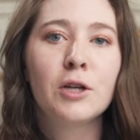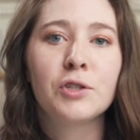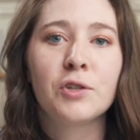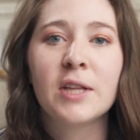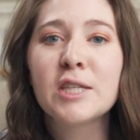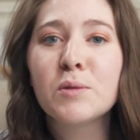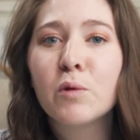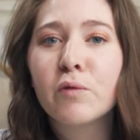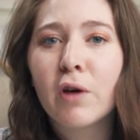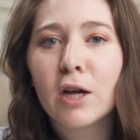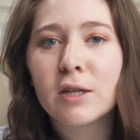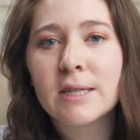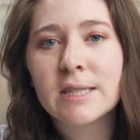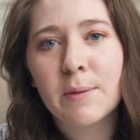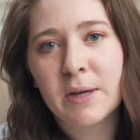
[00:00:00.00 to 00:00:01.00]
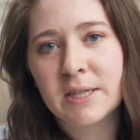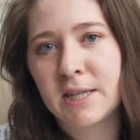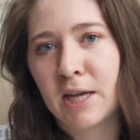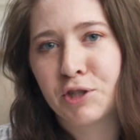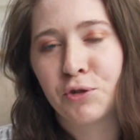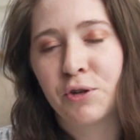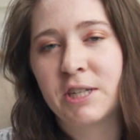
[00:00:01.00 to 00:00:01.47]
So let's move on to some
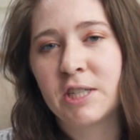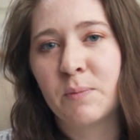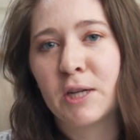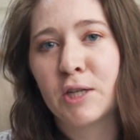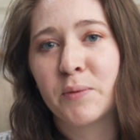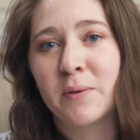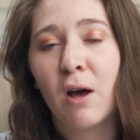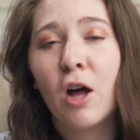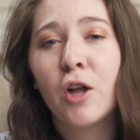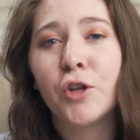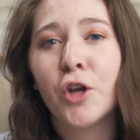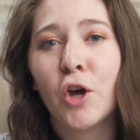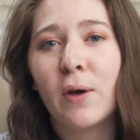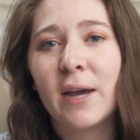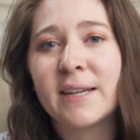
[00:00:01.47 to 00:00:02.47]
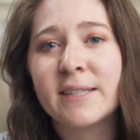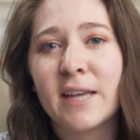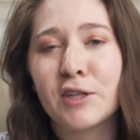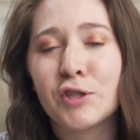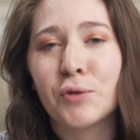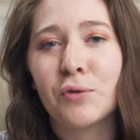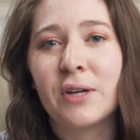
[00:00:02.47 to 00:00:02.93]
accessories, because we all know
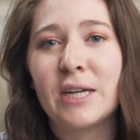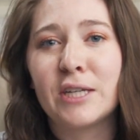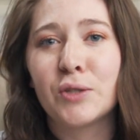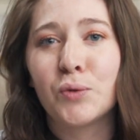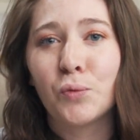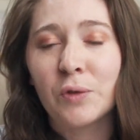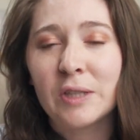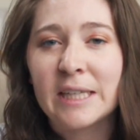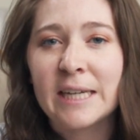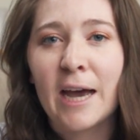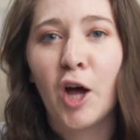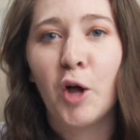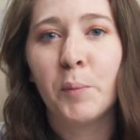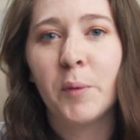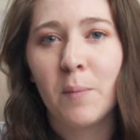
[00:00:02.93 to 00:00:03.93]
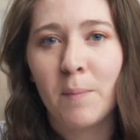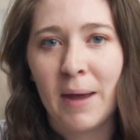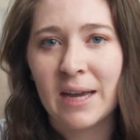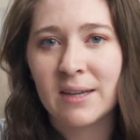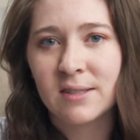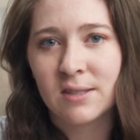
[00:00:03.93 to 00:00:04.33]
accessories really help make a